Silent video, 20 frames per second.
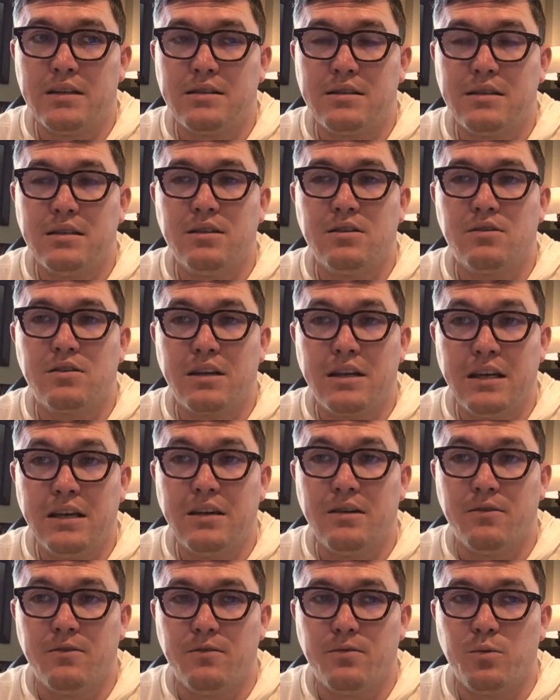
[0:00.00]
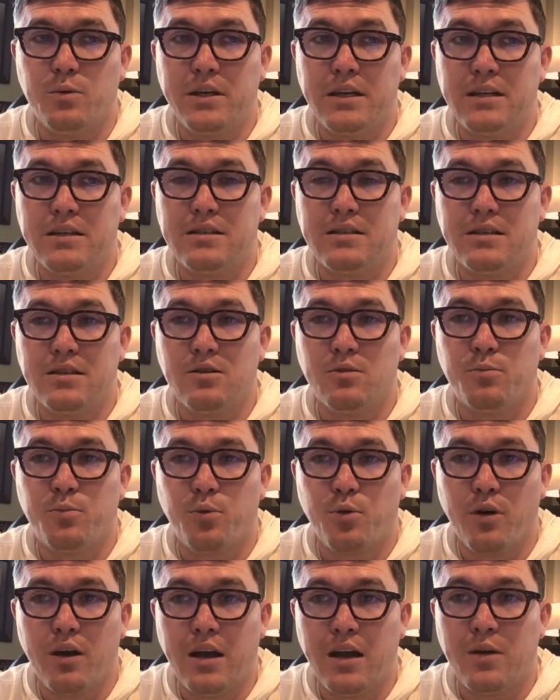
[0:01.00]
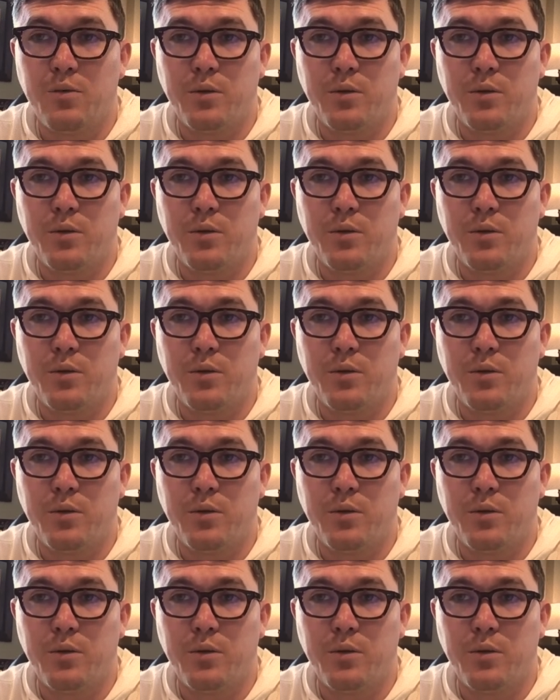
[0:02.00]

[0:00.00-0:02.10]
still give. We can still pray.